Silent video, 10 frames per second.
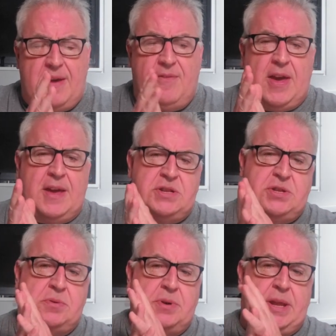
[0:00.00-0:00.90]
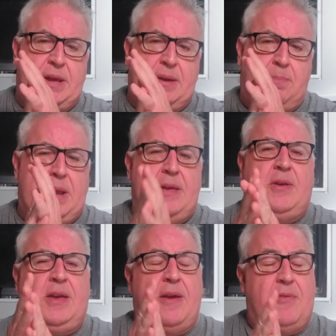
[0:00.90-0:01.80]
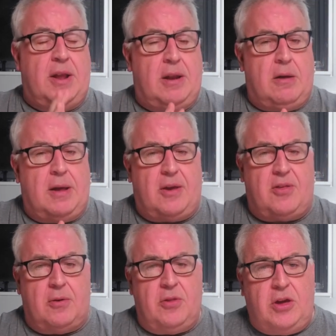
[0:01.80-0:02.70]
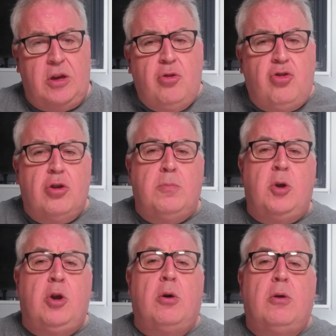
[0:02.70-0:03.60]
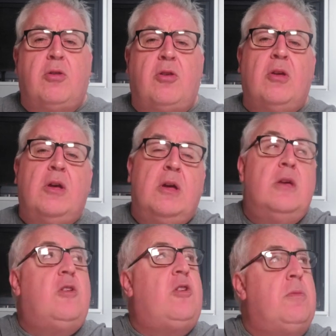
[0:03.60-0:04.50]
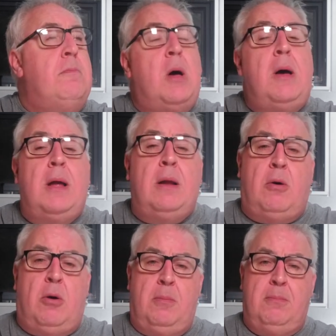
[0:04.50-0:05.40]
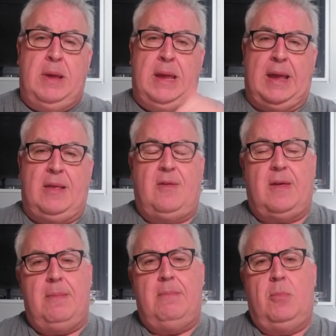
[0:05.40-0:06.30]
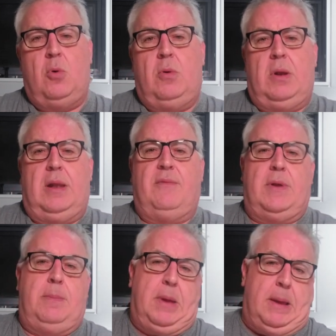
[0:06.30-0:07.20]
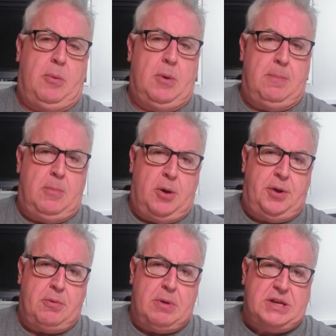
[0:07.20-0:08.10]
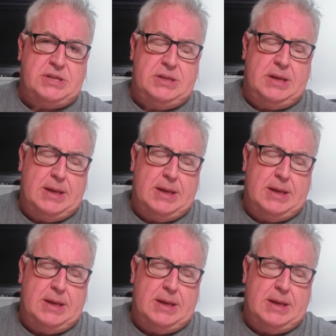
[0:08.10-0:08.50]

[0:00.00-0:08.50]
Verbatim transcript: If you enjoyed it, please give it a like so the YouTube gods smile on me and send more lovely people in my direction.